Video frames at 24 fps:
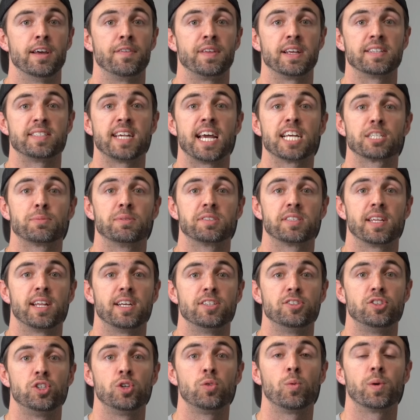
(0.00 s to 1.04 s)
Now, the attachments that
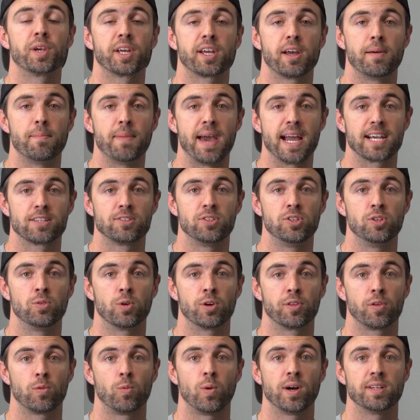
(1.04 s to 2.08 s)
I do wanna come back to
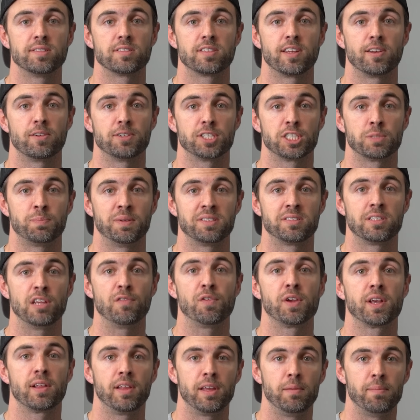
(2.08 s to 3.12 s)
are the ones that are
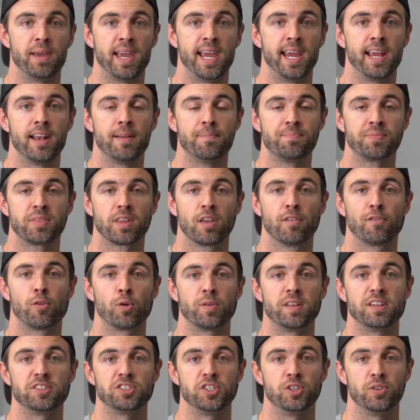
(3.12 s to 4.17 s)
specifically made
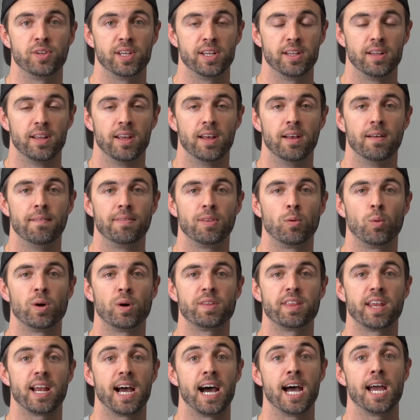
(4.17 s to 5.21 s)
for this unit. The one
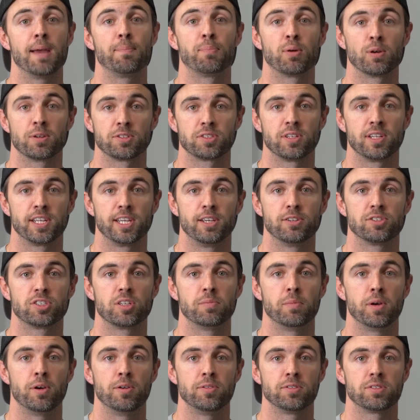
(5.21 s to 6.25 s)
that I personally use the
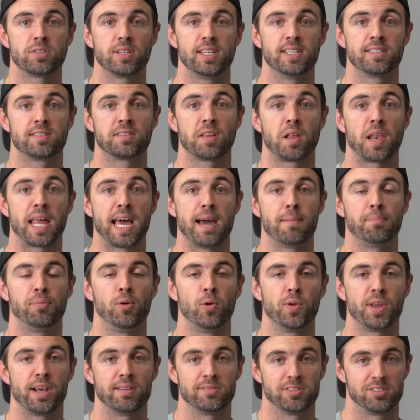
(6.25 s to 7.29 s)
most is the lat
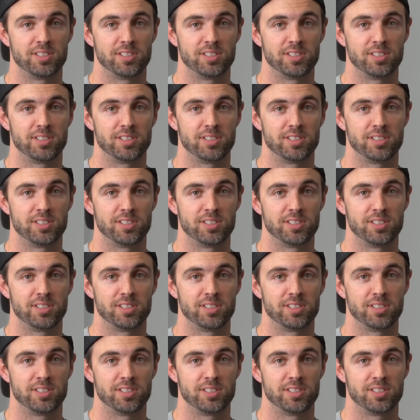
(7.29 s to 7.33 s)
pull-down